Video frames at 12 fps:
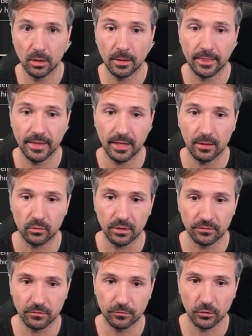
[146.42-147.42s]
Then we have
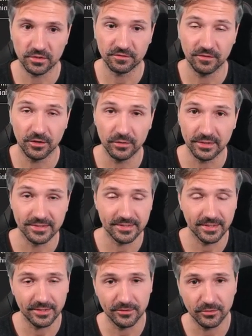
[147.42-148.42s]
the first very
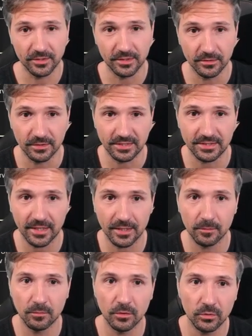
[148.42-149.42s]
insane unit here, the
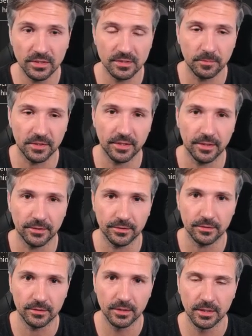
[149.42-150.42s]
2nd Marines
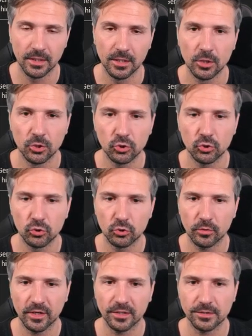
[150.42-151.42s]
Battalion. 2
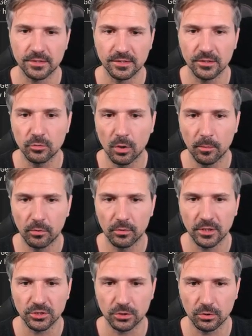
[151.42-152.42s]
credits, 0
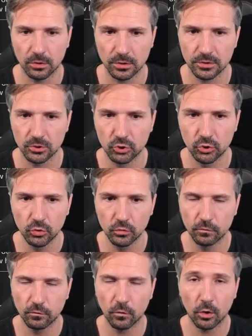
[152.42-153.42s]
operation cost,
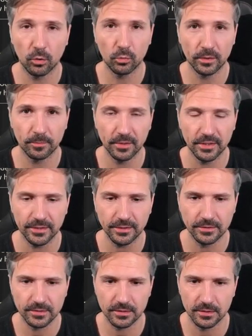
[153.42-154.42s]
2/4 with
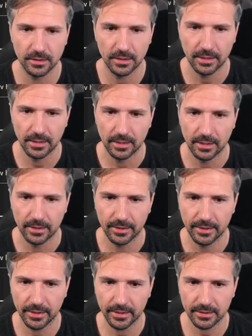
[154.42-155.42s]
Blitz
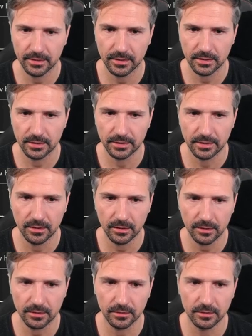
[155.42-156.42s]
that
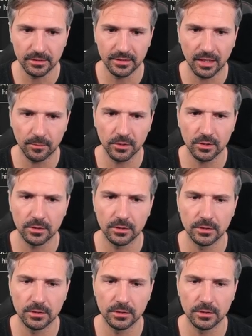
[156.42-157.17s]
got double